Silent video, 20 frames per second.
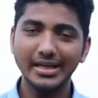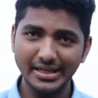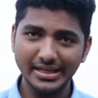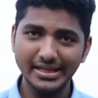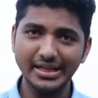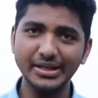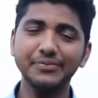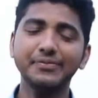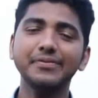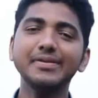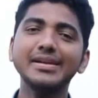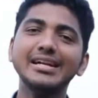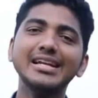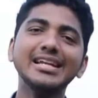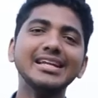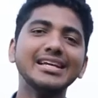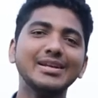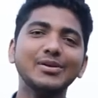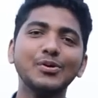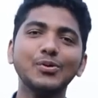
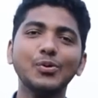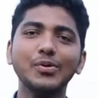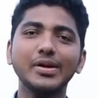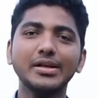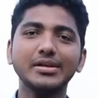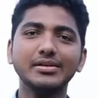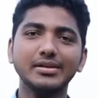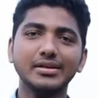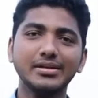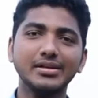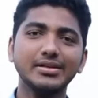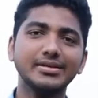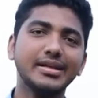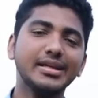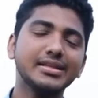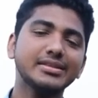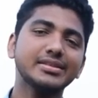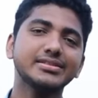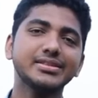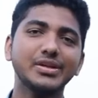Definitely I will go and
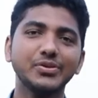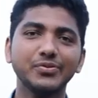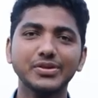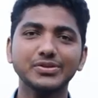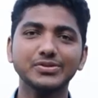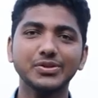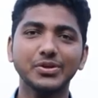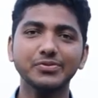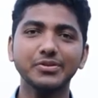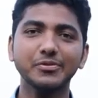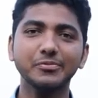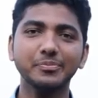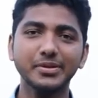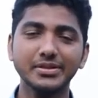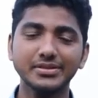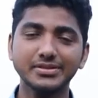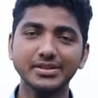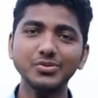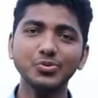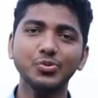take the service of the
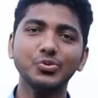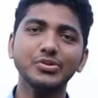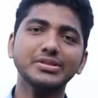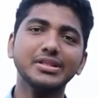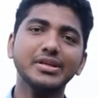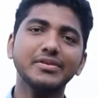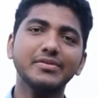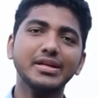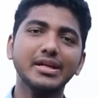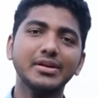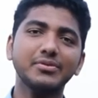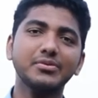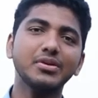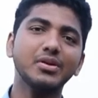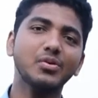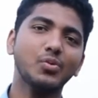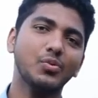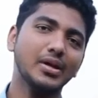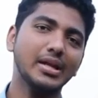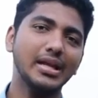person who is giving at
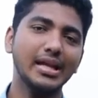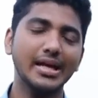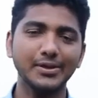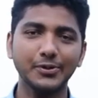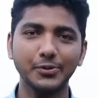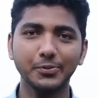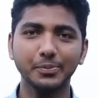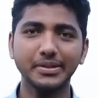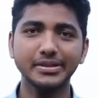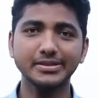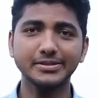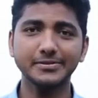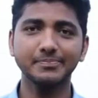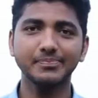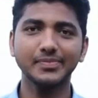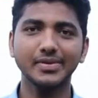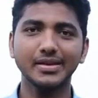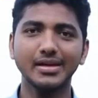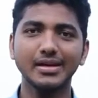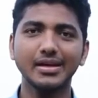1 lakh rupees.
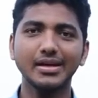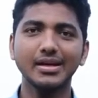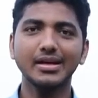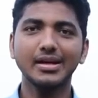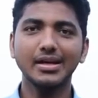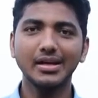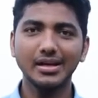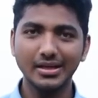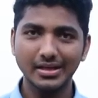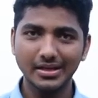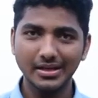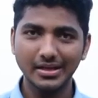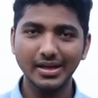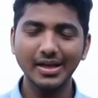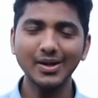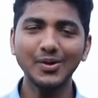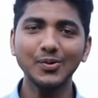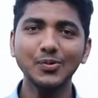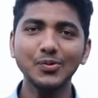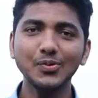
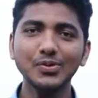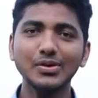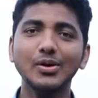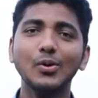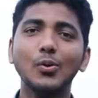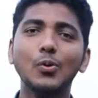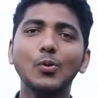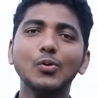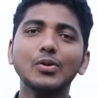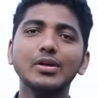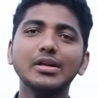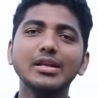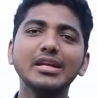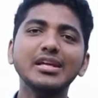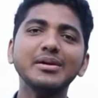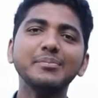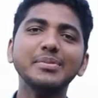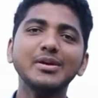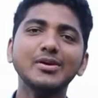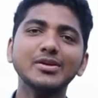Now,
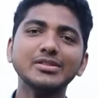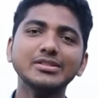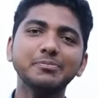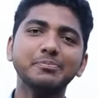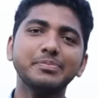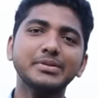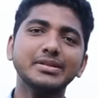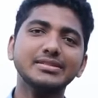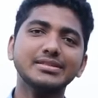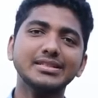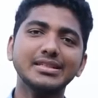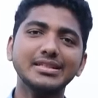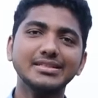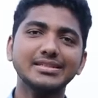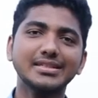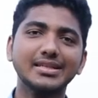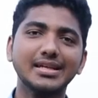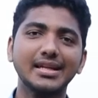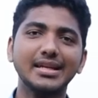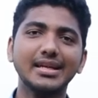only because a person
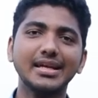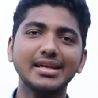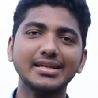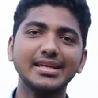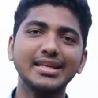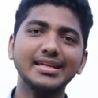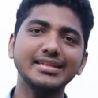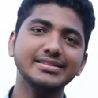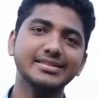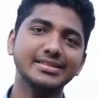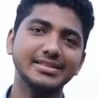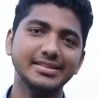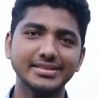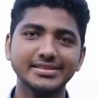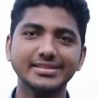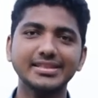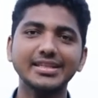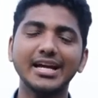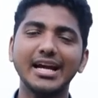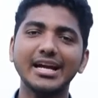is collecting
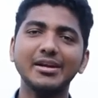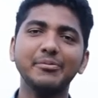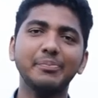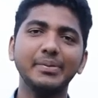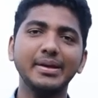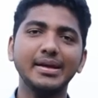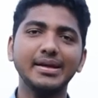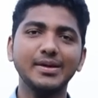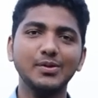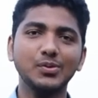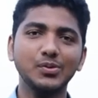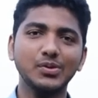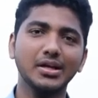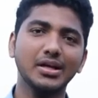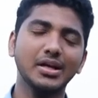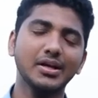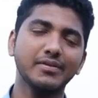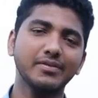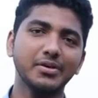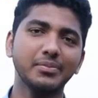GST and paying it to the
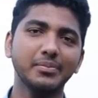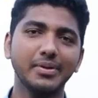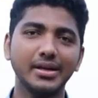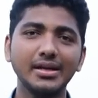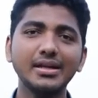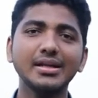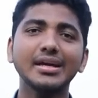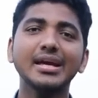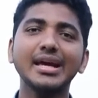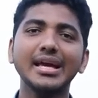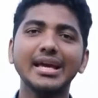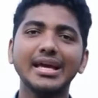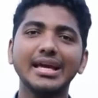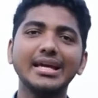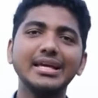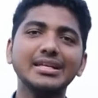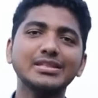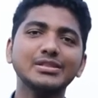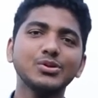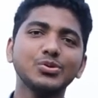government,
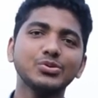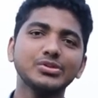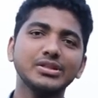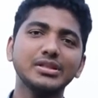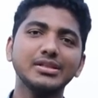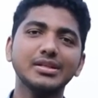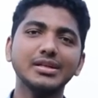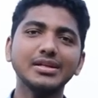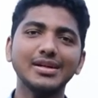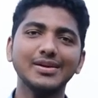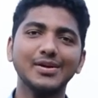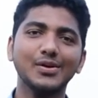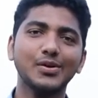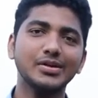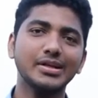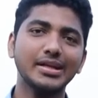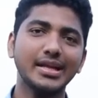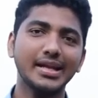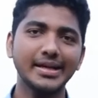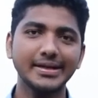he is losing the
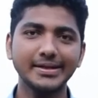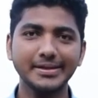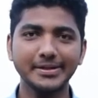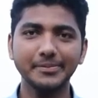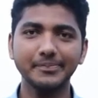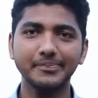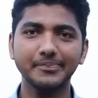contract.